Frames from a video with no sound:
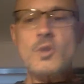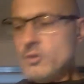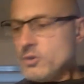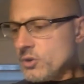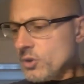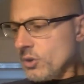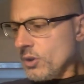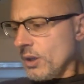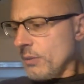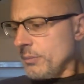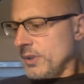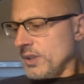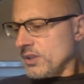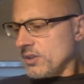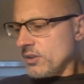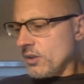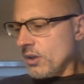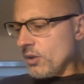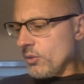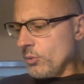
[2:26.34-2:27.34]
So let me
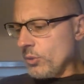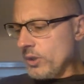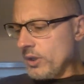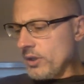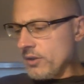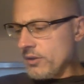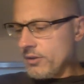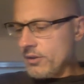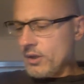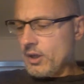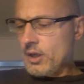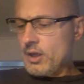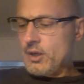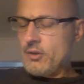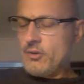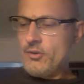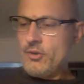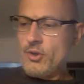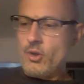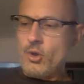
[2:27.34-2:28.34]
start with
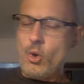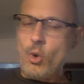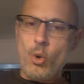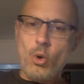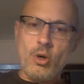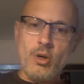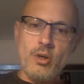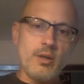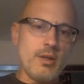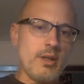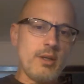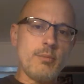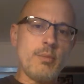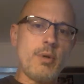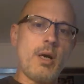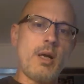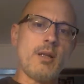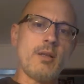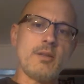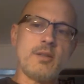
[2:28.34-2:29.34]
the court and
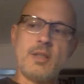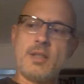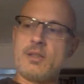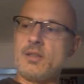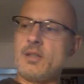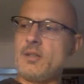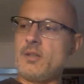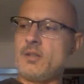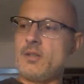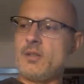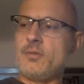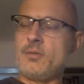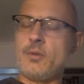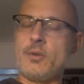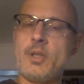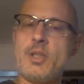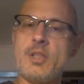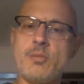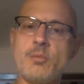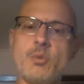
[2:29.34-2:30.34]
politics and the civil
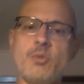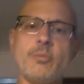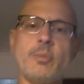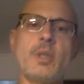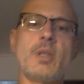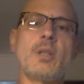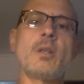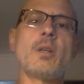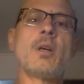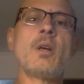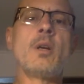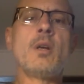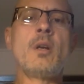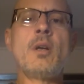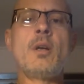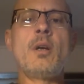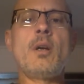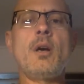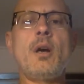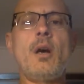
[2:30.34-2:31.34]
rights movement.
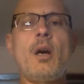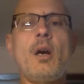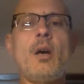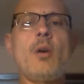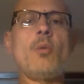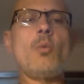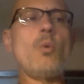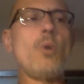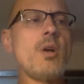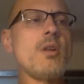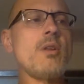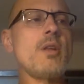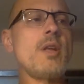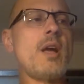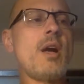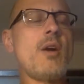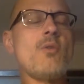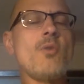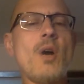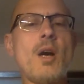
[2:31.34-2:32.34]
One of the
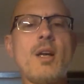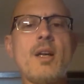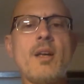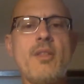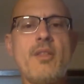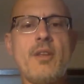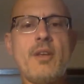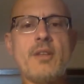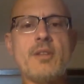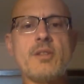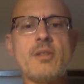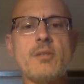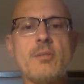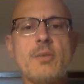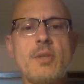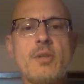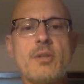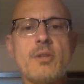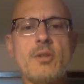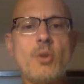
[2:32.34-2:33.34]
ironic things
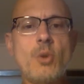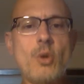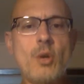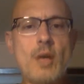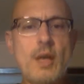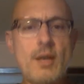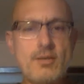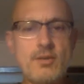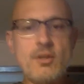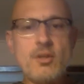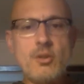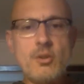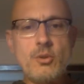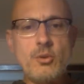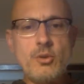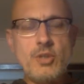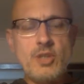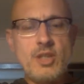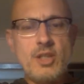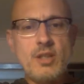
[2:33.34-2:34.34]
about the court after the New
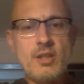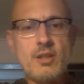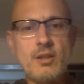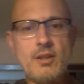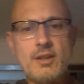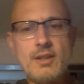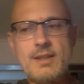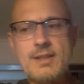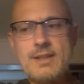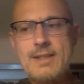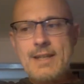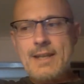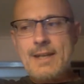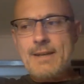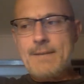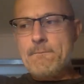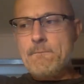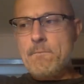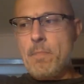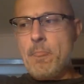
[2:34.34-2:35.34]
Deal is
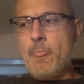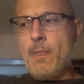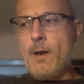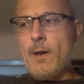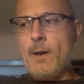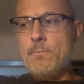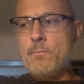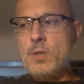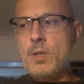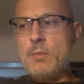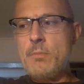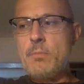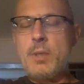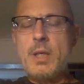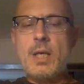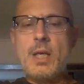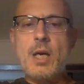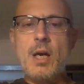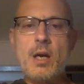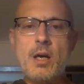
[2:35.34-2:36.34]
that it
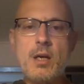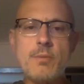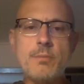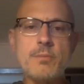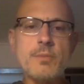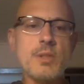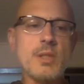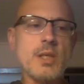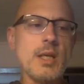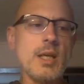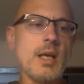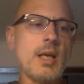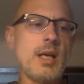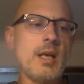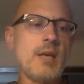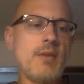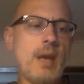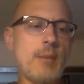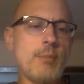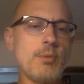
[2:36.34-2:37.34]
becomes a kind
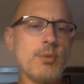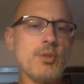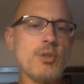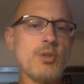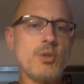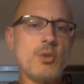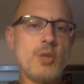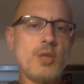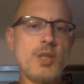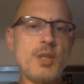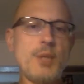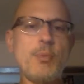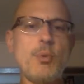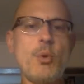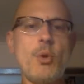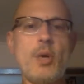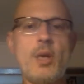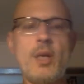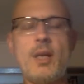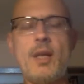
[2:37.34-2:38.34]
of opportunity
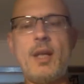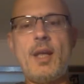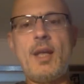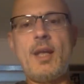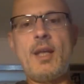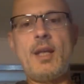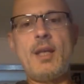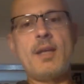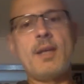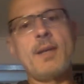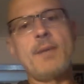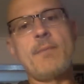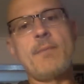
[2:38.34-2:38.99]
point, a